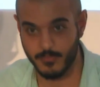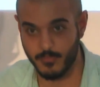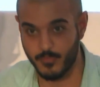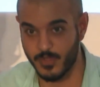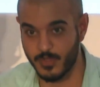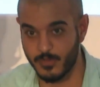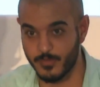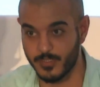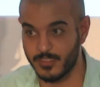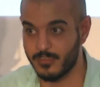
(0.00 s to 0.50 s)

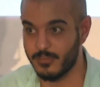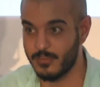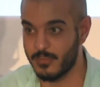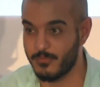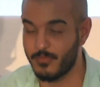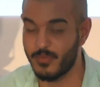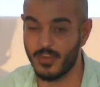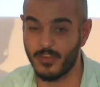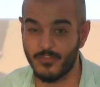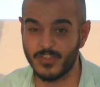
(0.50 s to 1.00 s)

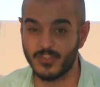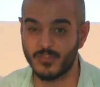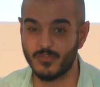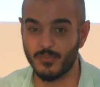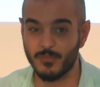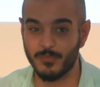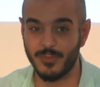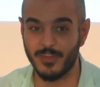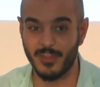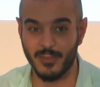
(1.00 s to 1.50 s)
the bravest
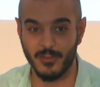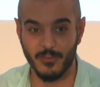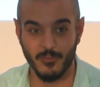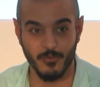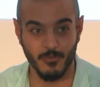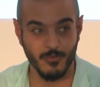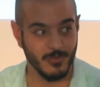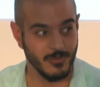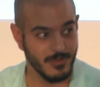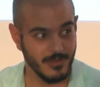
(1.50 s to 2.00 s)
woman I
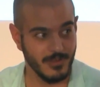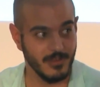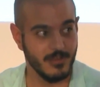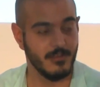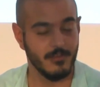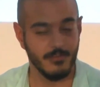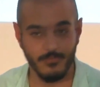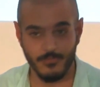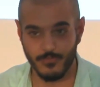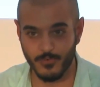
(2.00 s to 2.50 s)
know,
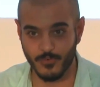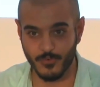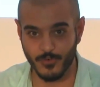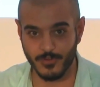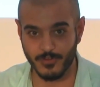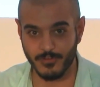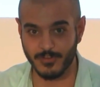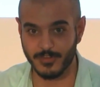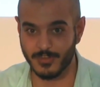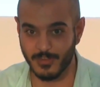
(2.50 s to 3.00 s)

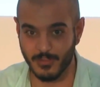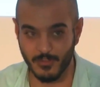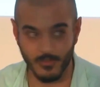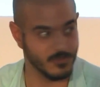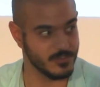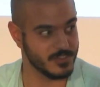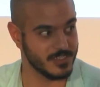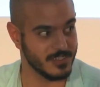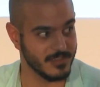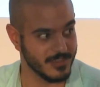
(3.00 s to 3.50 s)
for
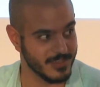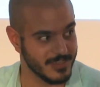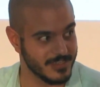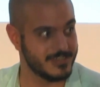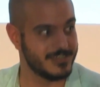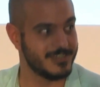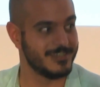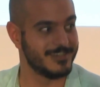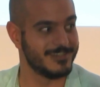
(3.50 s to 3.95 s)
hosting this.